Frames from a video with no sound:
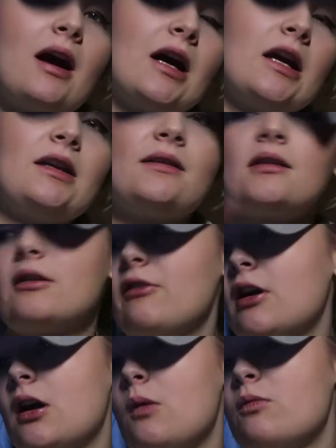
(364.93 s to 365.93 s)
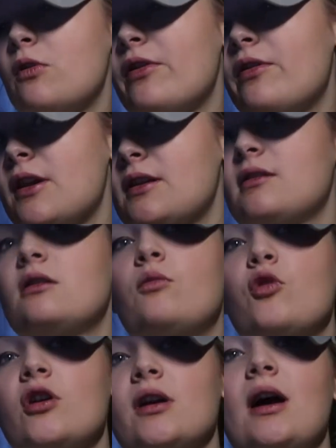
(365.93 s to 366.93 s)
I need to crack on with these
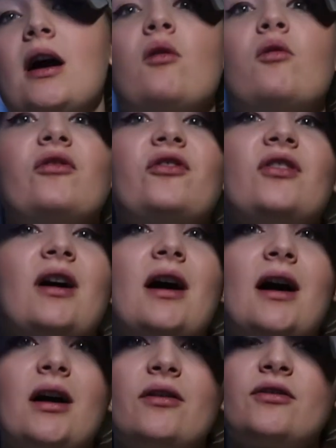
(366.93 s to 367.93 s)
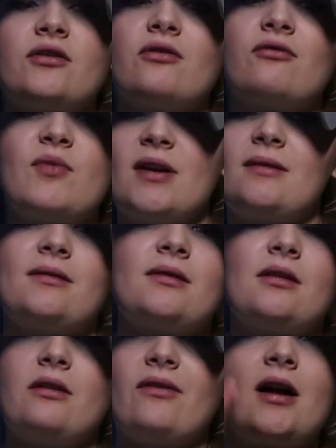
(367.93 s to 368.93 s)
home workouts and other
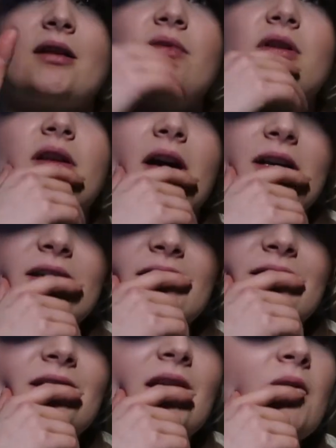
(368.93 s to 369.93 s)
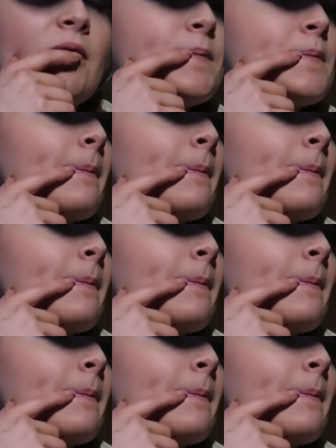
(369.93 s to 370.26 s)
bits of admin that I need to do